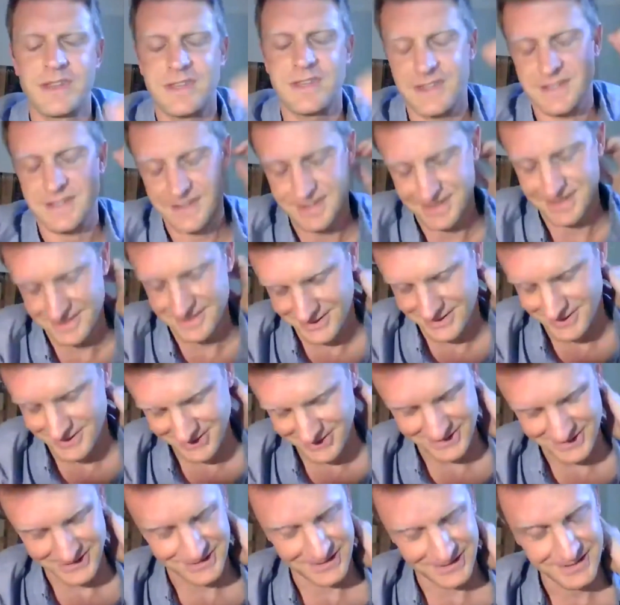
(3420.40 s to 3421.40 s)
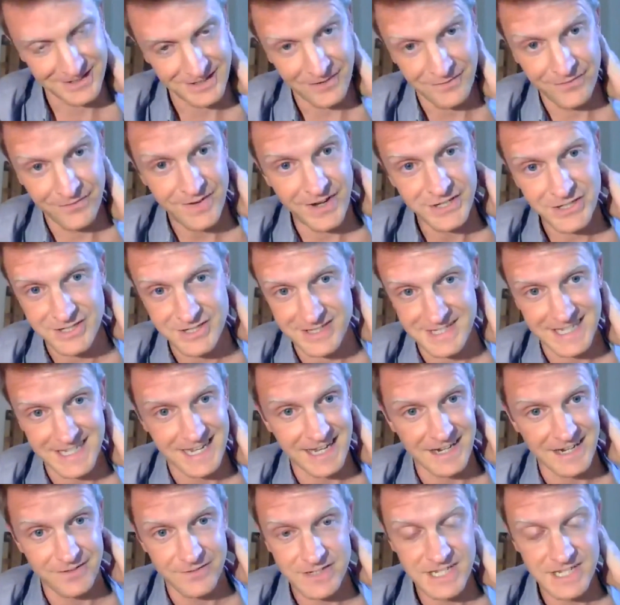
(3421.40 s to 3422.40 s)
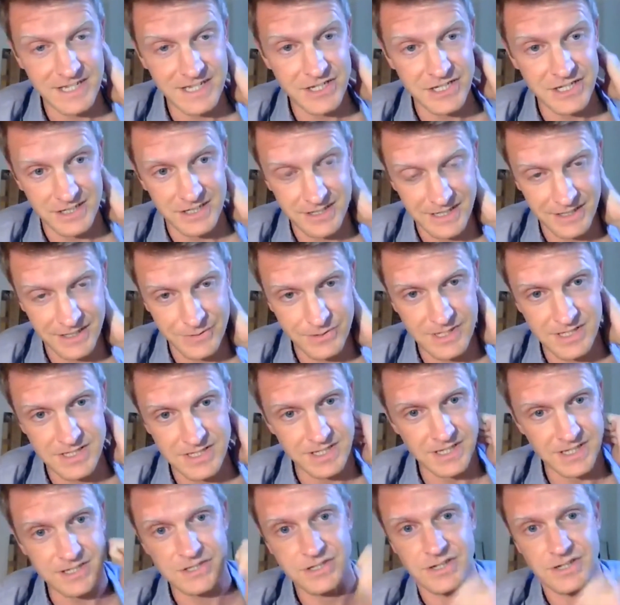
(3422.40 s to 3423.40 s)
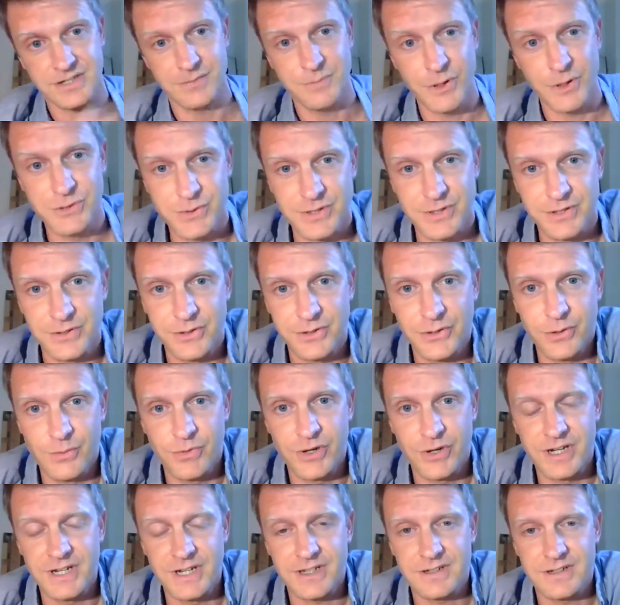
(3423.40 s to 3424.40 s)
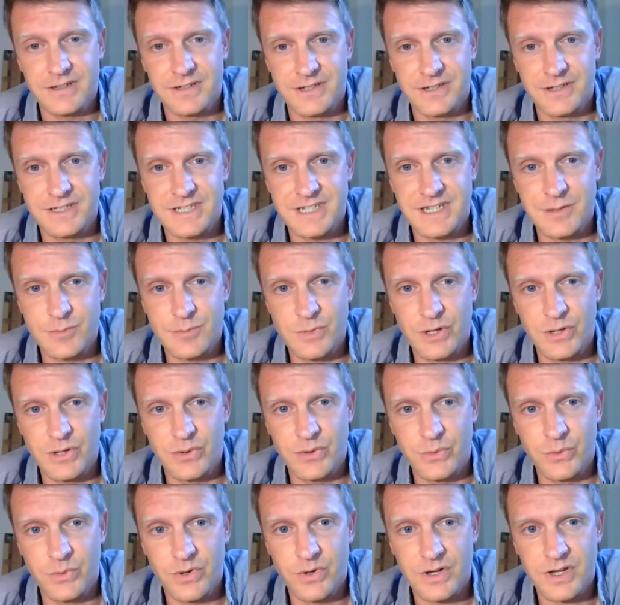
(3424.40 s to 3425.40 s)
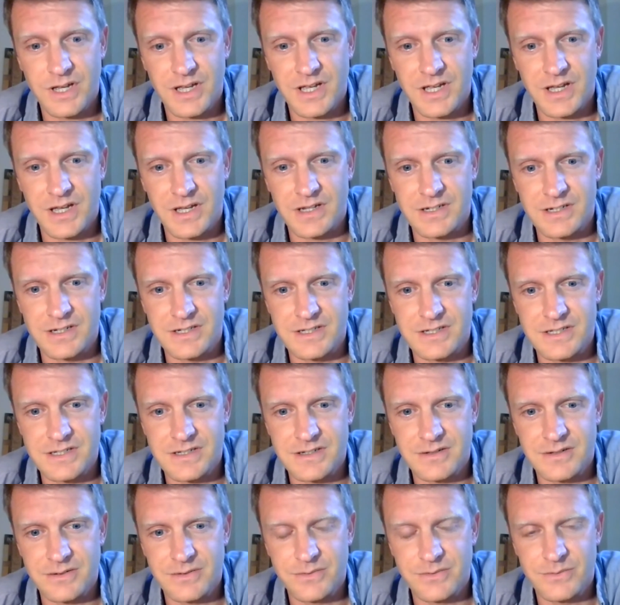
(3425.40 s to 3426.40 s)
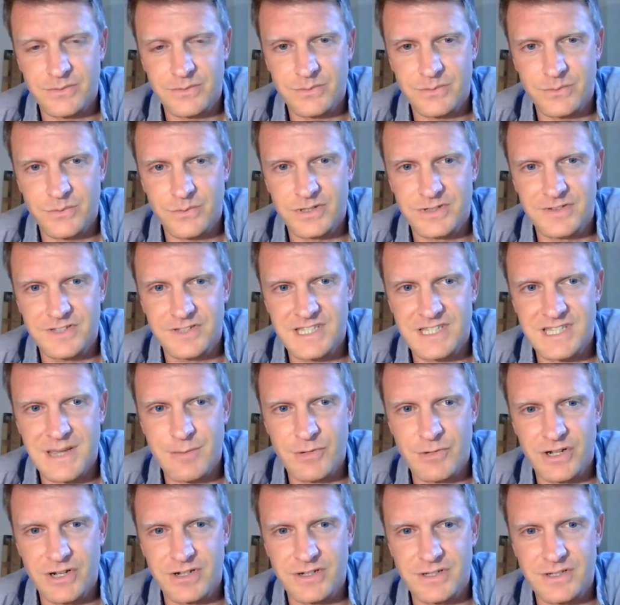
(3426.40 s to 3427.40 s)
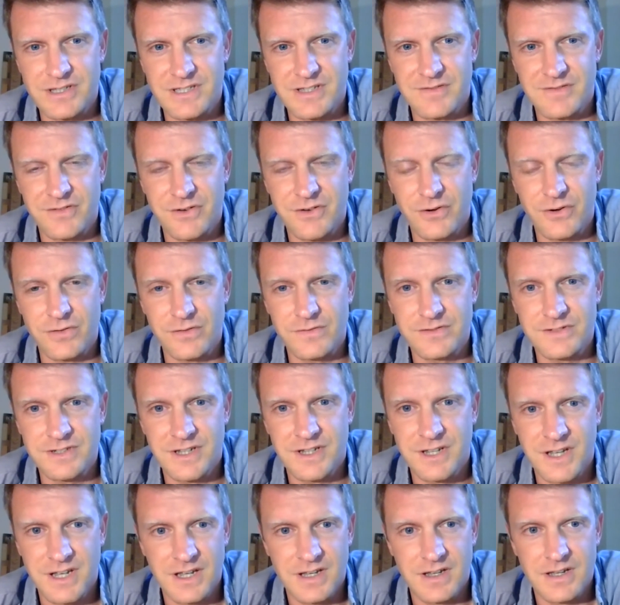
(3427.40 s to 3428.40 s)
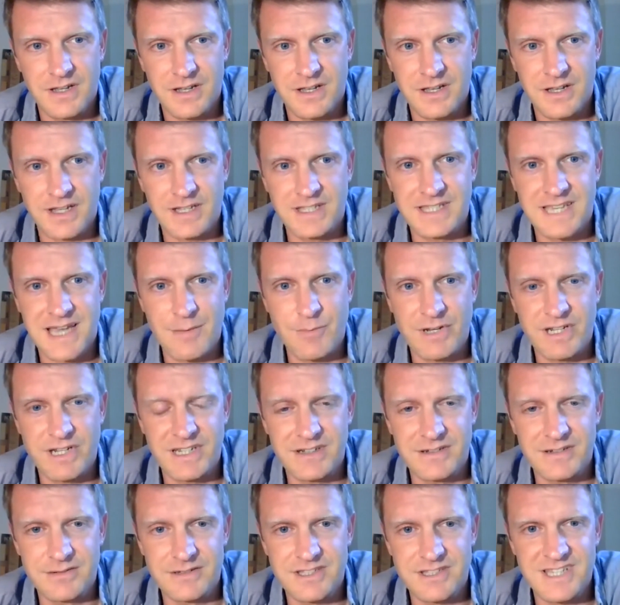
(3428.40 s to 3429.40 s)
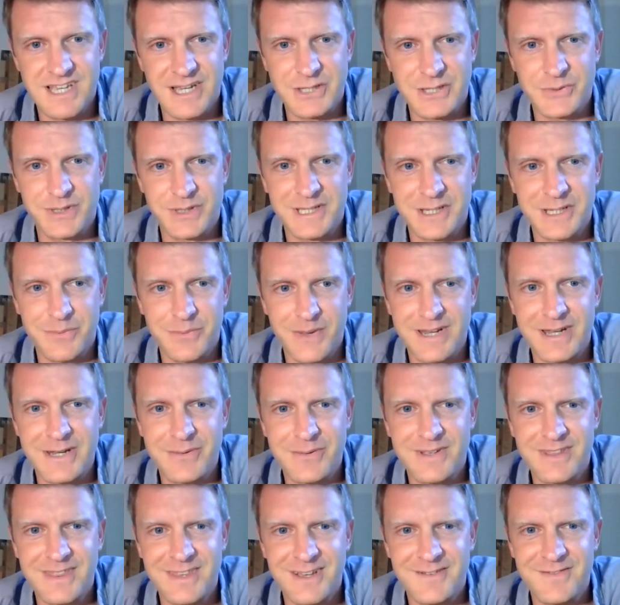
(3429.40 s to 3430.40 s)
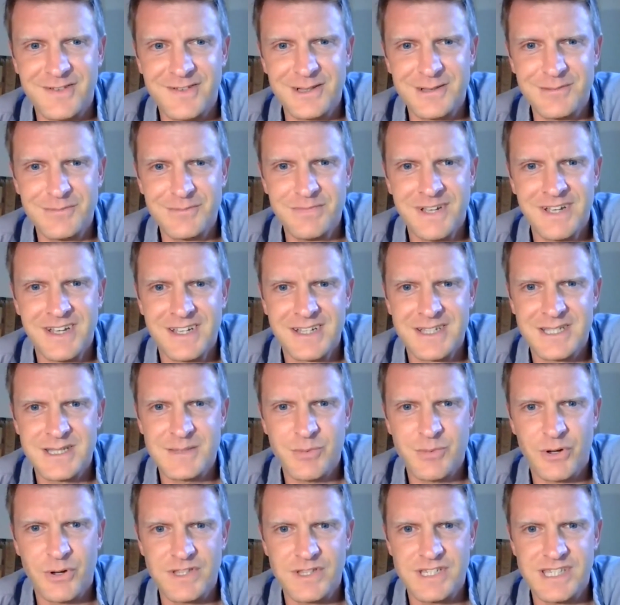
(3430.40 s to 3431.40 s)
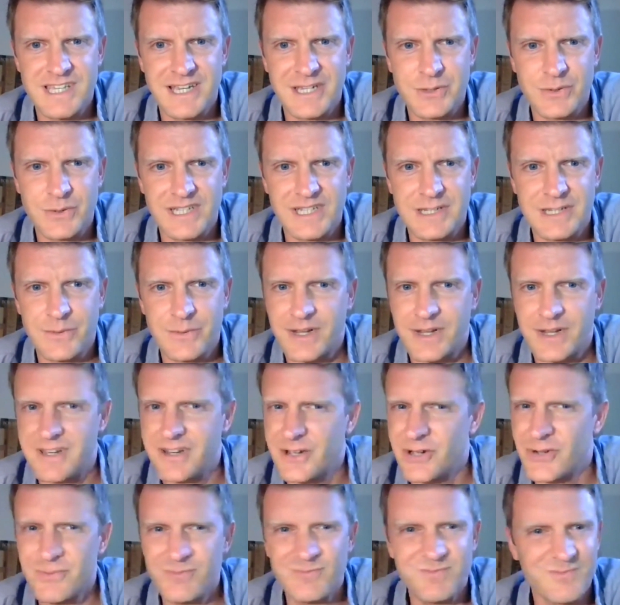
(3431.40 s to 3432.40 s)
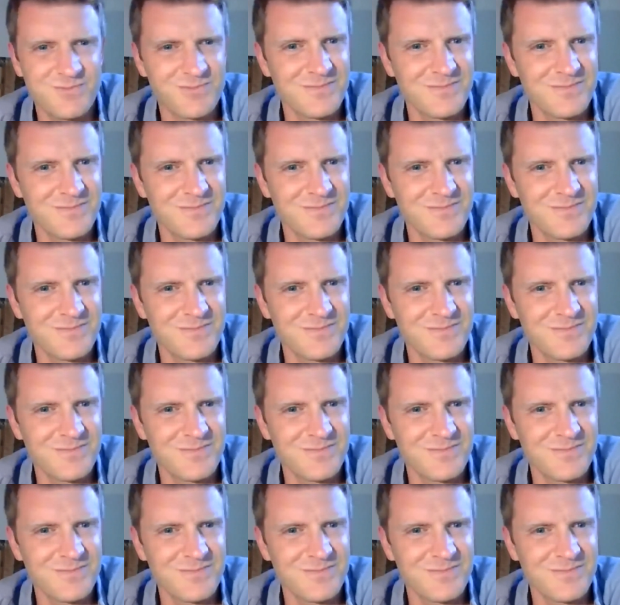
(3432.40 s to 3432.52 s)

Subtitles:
oh God, confessions again of teaching. I used to teach a module on Kubrick at DMU, and one of the seminars involved examining sexual innuendo in that film, spot the sexual innuendo.